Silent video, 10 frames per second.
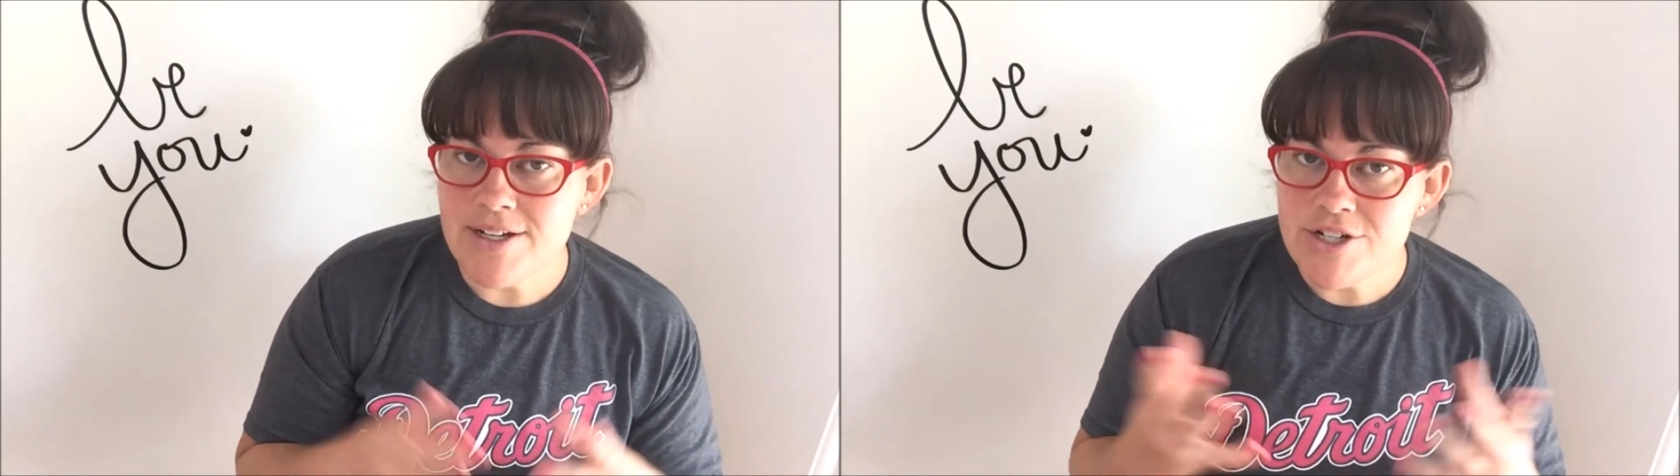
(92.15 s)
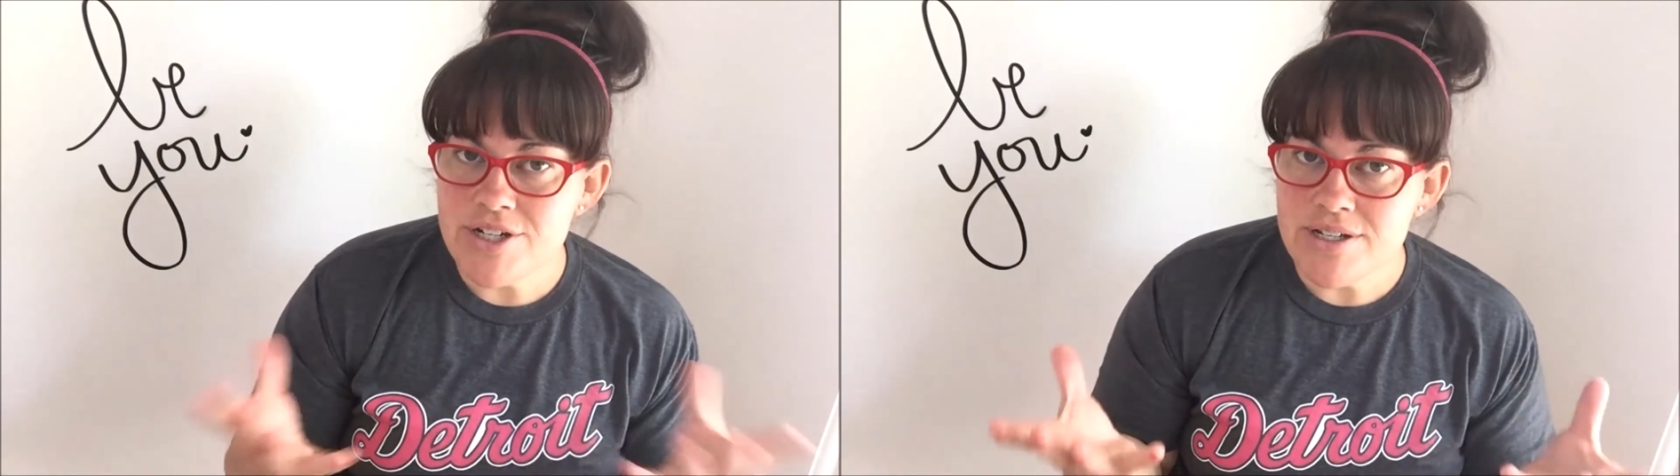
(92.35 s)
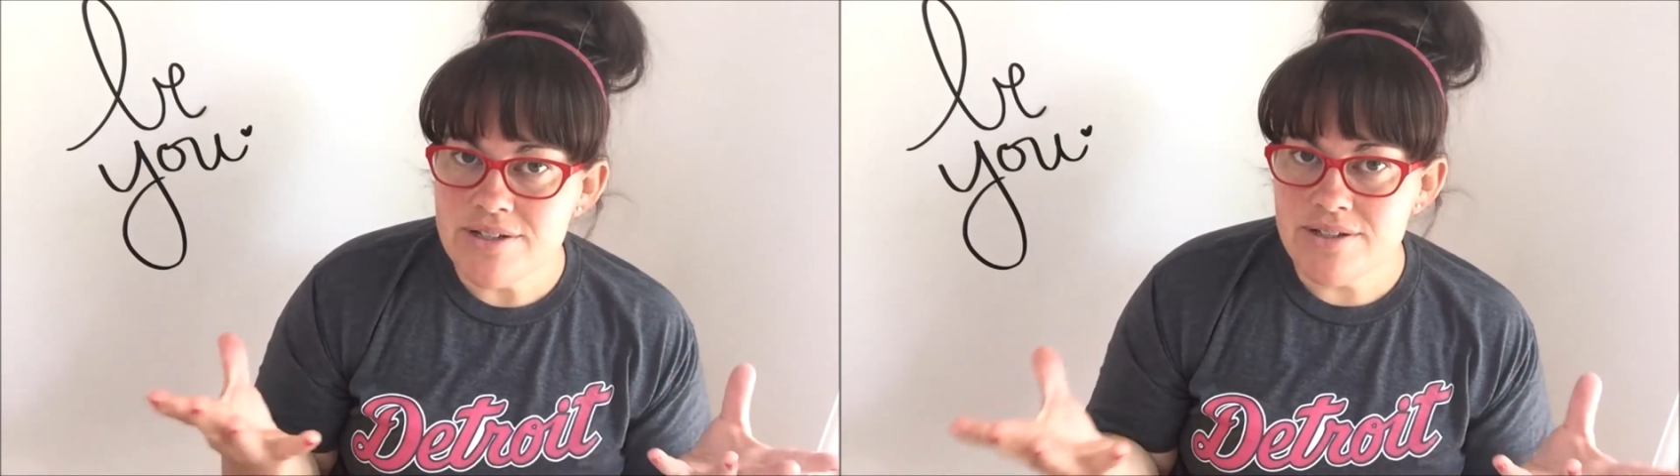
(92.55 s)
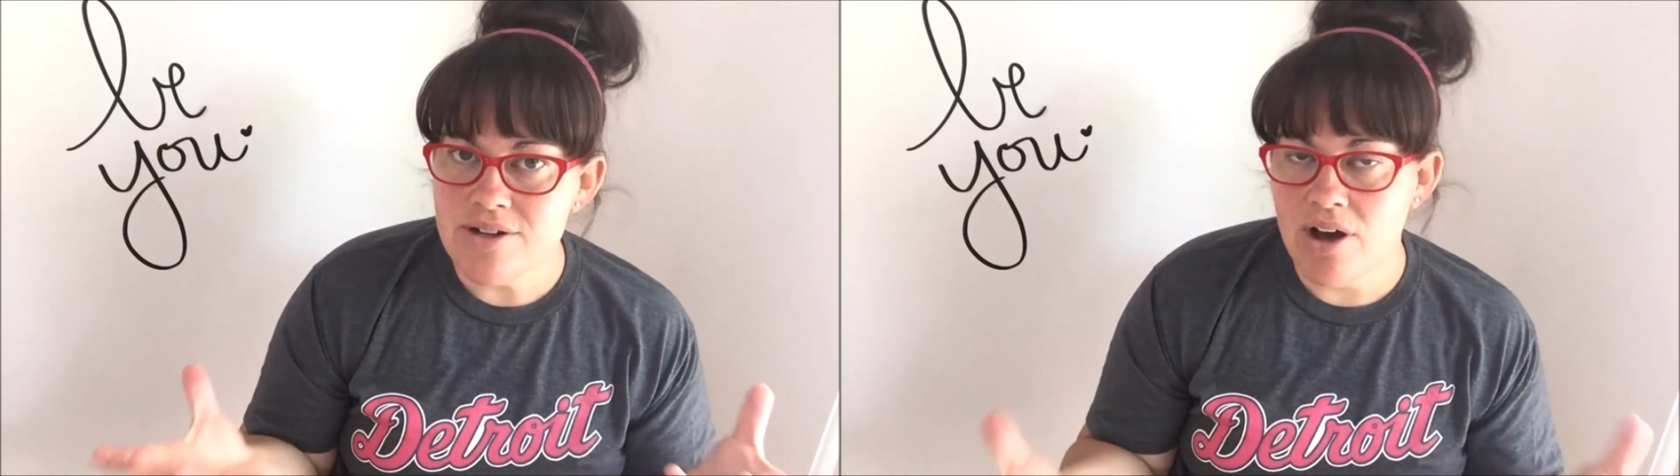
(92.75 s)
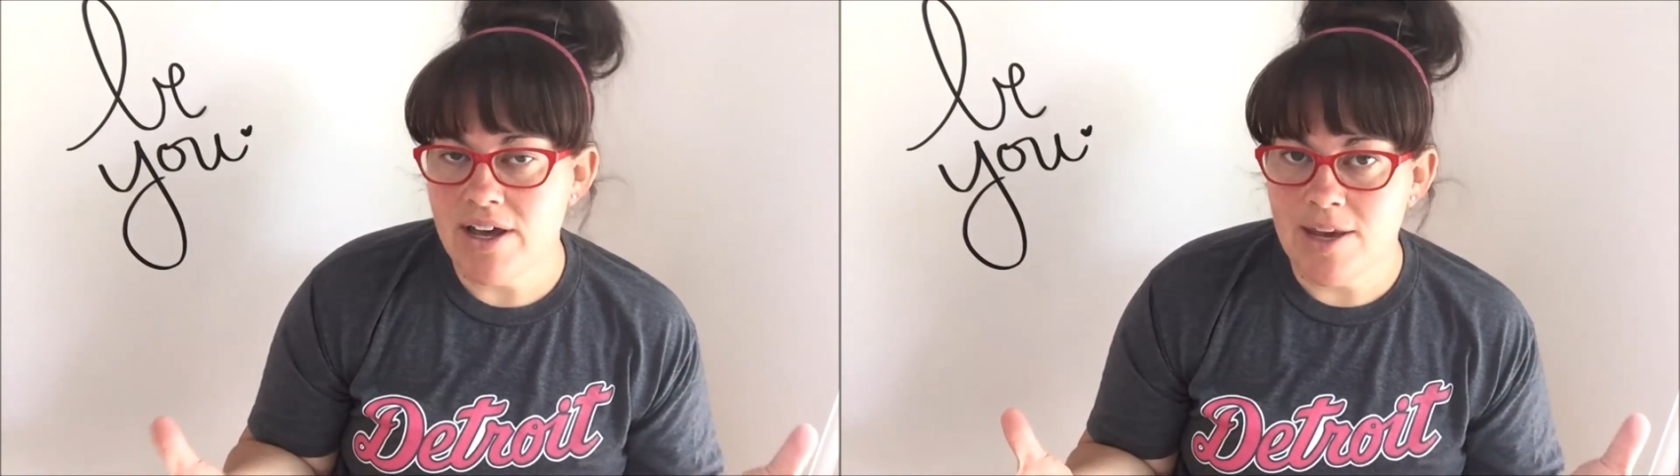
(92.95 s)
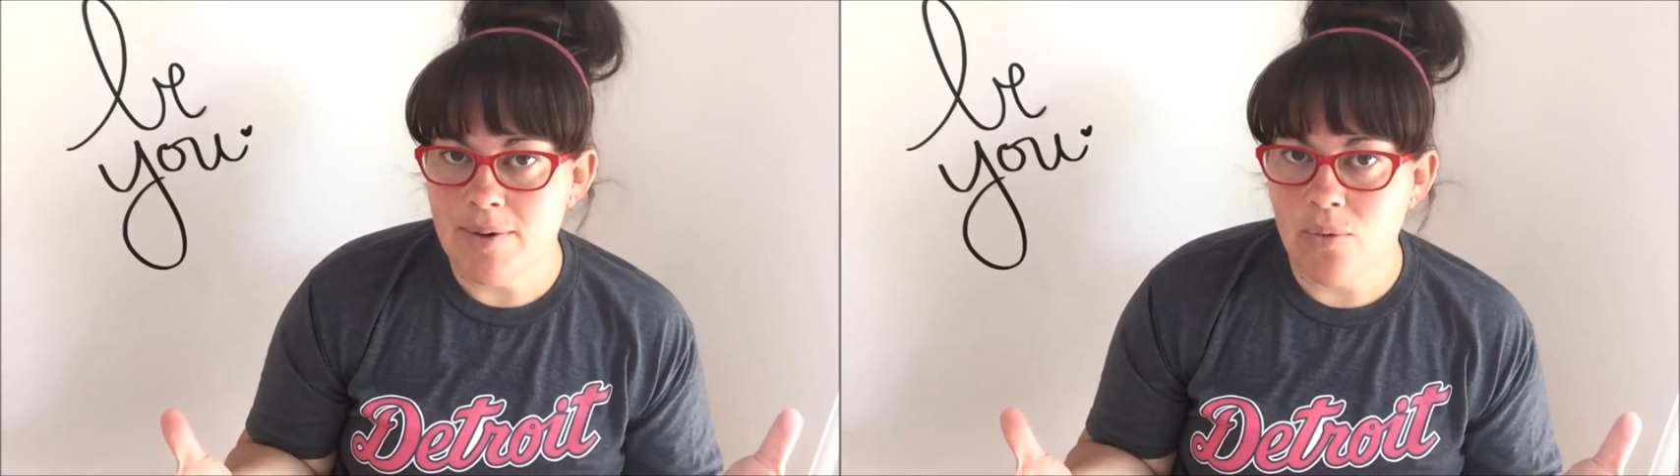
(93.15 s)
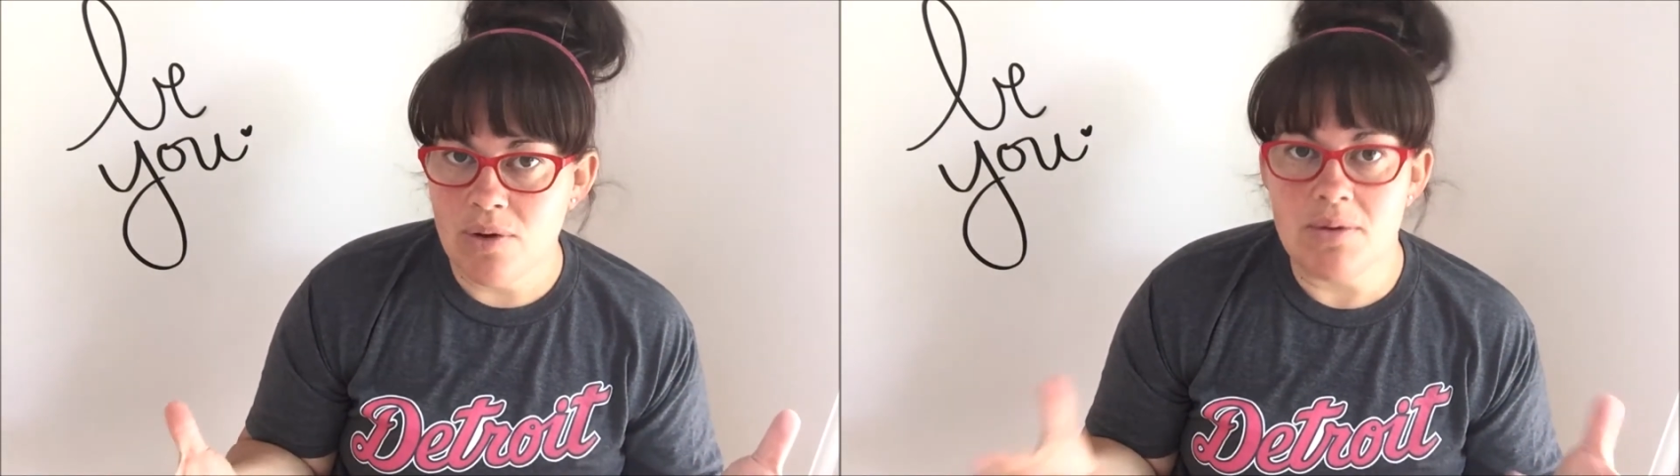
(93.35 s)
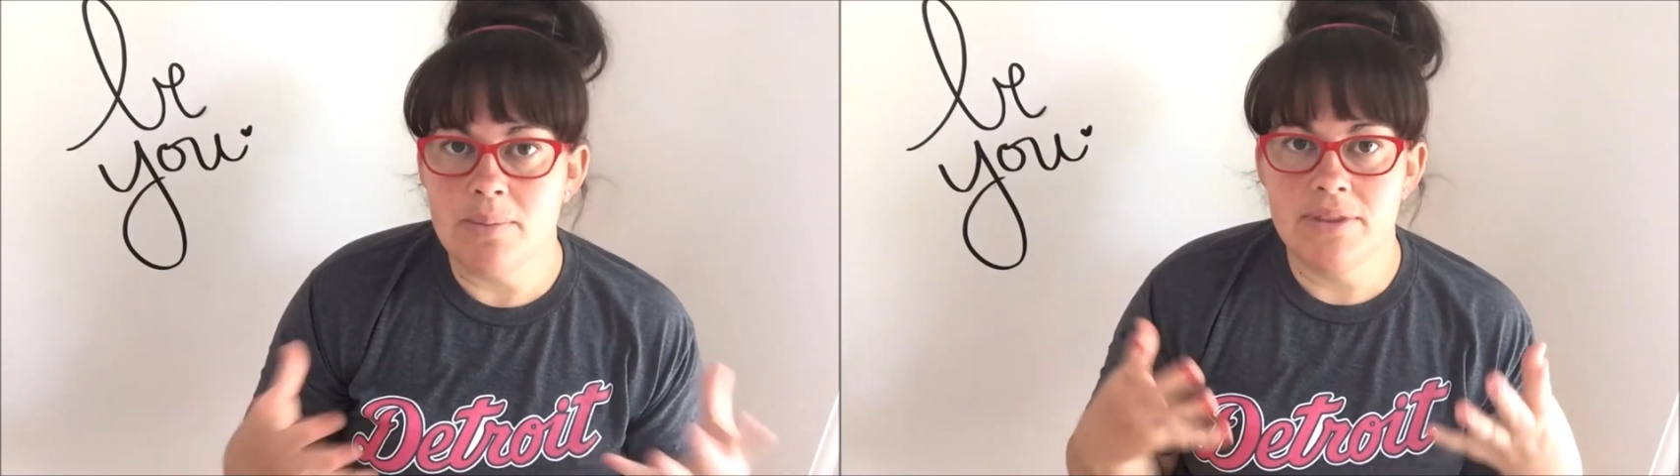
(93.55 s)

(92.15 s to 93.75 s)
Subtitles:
she's talking about women,